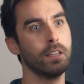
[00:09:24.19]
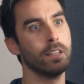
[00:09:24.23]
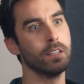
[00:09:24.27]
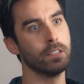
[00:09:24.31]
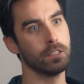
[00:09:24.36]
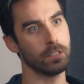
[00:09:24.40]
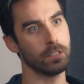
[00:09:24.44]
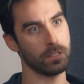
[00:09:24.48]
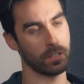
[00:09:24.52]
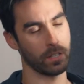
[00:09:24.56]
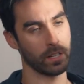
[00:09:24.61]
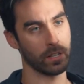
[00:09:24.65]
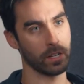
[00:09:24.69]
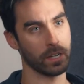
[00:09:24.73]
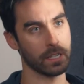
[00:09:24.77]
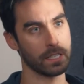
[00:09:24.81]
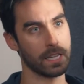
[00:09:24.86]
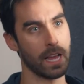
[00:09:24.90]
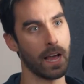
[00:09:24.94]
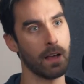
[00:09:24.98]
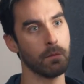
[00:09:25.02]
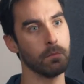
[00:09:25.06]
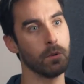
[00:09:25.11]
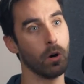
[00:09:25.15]
So they got to
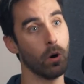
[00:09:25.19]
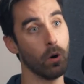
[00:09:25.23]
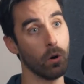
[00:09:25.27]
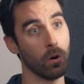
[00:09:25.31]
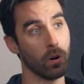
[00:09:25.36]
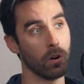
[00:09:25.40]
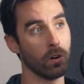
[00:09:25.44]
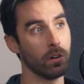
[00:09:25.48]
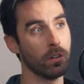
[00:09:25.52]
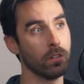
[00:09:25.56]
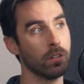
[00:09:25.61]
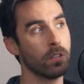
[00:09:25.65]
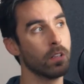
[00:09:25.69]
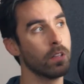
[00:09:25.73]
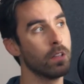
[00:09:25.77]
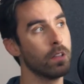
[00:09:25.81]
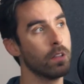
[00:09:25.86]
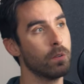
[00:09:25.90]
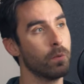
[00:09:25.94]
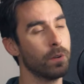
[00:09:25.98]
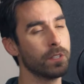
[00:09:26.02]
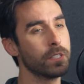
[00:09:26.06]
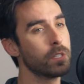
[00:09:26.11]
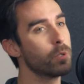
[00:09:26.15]
tap. Or
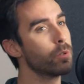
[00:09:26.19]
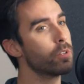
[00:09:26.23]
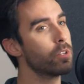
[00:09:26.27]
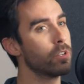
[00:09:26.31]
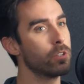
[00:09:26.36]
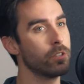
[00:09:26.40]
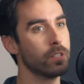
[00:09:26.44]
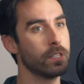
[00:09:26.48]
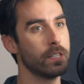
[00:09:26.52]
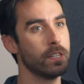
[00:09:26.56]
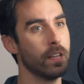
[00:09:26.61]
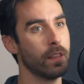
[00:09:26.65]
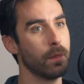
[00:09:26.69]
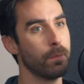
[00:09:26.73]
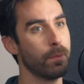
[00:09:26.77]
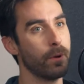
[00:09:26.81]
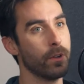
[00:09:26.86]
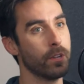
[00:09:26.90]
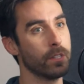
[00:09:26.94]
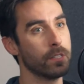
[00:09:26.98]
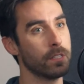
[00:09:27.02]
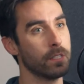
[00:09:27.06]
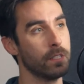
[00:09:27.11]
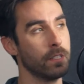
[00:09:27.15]
once you introduce another
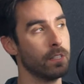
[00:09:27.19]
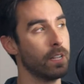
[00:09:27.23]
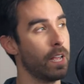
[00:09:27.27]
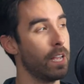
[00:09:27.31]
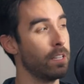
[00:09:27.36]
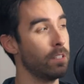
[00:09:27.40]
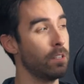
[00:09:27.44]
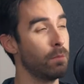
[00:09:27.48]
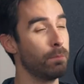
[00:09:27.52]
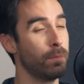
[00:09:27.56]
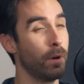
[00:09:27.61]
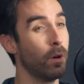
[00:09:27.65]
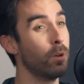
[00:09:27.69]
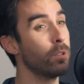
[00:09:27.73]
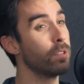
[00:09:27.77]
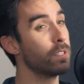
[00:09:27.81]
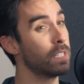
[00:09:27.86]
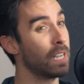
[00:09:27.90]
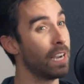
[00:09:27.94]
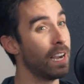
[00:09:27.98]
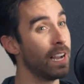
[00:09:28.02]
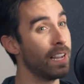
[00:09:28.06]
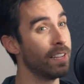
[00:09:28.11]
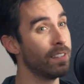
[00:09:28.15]
person and you're both
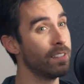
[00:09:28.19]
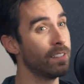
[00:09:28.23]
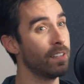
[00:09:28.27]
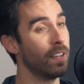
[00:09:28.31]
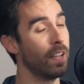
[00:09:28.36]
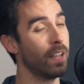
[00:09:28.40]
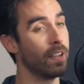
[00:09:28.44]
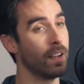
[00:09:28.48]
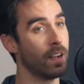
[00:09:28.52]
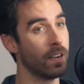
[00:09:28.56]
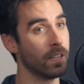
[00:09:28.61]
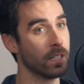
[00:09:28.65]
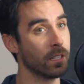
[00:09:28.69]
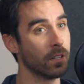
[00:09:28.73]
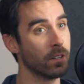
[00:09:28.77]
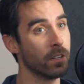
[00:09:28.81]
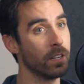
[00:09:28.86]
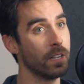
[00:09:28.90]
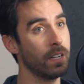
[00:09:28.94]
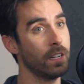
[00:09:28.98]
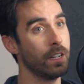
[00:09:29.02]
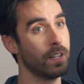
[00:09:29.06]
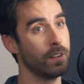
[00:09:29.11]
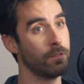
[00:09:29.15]
tired and
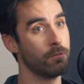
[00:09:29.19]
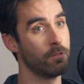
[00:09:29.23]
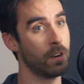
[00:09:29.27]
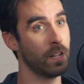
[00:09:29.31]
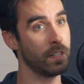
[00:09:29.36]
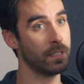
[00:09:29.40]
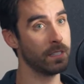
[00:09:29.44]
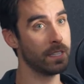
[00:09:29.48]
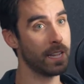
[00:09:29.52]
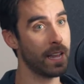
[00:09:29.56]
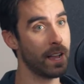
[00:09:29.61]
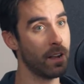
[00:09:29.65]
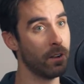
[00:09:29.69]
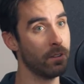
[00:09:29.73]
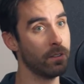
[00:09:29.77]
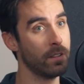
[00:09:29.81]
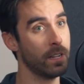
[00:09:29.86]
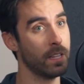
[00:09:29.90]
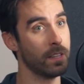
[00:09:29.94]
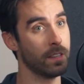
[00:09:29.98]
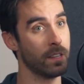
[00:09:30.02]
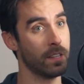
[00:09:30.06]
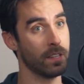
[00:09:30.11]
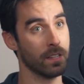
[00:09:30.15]
hungry and run down
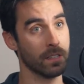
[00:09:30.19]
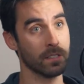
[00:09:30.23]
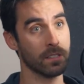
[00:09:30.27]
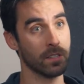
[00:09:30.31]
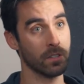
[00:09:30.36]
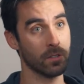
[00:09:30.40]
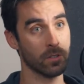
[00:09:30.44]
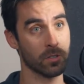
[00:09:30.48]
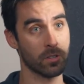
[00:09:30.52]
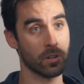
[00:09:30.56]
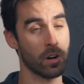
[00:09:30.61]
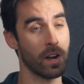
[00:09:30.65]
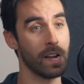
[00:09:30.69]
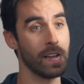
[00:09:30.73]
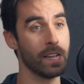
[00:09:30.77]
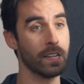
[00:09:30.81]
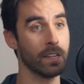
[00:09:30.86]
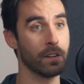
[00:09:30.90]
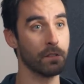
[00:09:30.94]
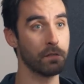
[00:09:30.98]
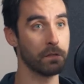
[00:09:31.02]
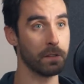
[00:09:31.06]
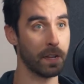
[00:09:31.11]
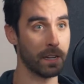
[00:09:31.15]
and things that you're trying
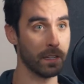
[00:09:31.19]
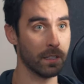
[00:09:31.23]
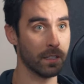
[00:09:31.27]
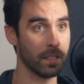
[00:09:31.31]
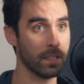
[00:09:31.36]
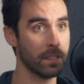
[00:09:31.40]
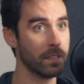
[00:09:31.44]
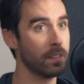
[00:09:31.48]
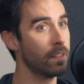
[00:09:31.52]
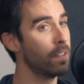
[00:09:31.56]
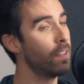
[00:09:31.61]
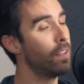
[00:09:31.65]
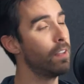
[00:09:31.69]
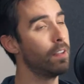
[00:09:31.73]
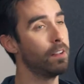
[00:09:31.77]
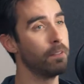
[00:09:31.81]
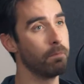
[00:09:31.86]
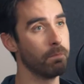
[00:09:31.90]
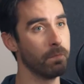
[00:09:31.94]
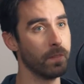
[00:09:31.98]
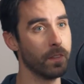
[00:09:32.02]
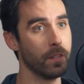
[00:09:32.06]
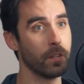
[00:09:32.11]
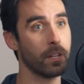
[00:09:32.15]
are failing,
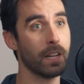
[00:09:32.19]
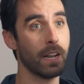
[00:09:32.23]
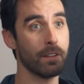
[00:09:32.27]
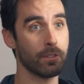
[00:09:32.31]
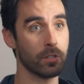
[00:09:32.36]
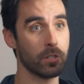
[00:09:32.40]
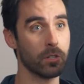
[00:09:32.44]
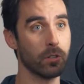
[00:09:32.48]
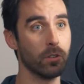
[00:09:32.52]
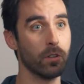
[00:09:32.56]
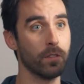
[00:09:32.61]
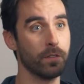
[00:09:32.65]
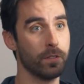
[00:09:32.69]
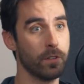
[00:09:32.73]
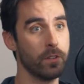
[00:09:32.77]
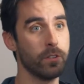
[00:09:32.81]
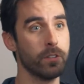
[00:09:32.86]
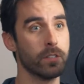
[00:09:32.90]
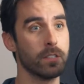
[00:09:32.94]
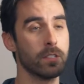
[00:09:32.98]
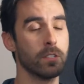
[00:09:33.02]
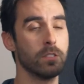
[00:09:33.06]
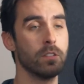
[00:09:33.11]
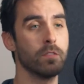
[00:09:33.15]
you could have a short
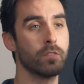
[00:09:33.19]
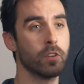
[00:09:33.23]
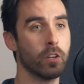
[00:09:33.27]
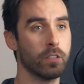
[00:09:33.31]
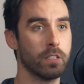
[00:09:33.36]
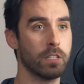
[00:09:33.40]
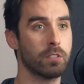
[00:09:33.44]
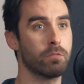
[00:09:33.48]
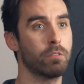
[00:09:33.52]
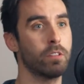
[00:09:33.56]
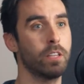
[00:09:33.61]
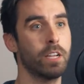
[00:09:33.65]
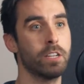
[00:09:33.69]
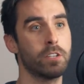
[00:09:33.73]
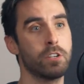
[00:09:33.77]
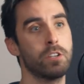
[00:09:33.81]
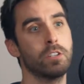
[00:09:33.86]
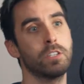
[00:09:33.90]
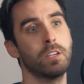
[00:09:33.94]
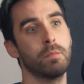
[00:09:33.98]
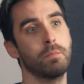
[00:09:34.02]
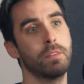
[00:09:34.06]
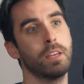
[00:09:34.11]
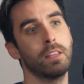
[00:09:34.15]
fuse. So you've got this
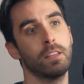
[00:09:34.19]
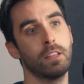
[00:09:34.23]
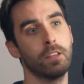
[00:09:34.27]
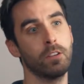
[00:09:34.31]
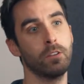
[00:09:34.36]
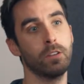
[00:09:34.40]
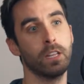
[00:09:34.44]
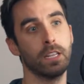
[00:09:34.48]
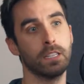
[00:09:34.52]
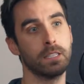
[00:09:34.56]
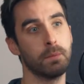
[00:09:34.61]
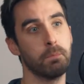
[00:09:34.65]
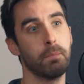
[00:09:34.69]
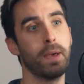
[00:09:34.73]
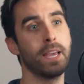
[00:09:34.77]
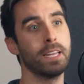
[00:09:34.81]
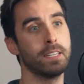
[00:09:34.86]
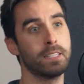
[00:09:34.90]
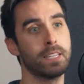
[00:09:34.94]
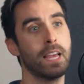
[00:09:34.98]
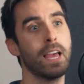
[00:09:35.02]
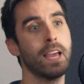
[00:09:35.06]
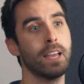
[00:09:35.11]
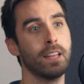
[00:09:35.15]
relationship then that you need to
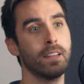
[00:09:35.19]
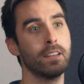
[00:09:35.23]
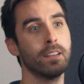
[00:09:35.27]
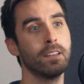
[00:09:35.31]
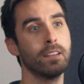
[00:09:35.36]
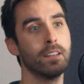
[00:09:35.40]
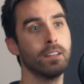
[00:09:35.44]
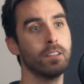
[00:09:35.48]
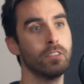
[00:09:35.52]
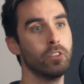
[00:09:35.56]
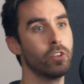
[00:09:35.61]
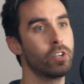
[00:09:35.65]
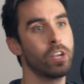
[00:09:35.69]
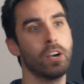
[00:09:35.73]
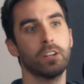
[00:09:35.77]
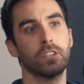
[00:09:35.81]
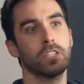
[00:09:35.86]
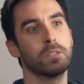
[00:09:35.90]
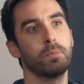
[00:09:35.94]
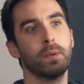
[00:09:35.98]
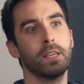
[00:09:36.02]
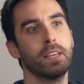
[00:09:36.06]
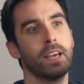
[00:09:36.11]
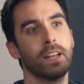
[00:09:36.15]
maintain. You can't
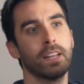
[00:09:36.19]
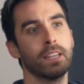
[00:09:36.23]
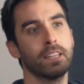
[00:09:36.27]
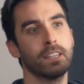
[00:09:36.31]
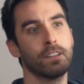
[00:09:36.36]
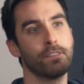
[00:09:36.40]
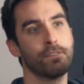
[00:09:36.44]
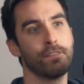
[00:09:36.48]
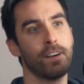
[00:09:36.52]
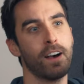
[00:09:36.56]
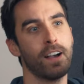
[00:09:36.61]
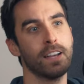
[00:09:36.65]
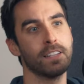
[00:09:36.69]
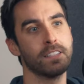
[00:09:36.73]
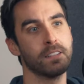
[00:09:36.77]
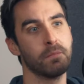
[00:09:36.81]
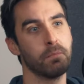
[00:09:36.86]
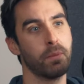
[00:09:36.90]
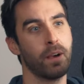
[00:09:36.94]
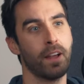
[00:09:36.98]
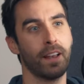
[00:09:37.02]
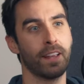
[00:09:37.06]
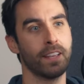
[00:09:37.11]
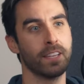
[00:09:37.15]
just be getting into fights and
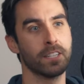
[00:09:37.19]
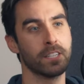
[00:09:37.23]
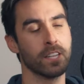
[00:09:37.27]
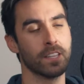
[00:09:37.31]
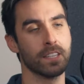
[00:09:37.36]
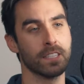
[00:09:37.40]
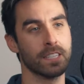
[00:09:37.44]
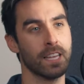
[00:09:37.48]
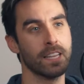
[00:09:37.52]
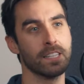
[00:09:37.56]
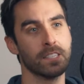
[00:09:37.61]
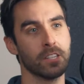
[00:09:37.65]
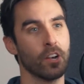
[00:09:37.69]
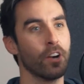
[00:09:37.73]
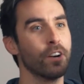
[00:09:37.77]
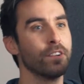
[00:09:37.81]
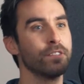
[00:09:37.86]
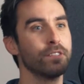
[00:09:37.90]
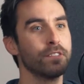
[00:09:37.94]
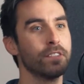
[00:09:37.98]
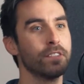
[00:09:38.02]
biting each other's heads off.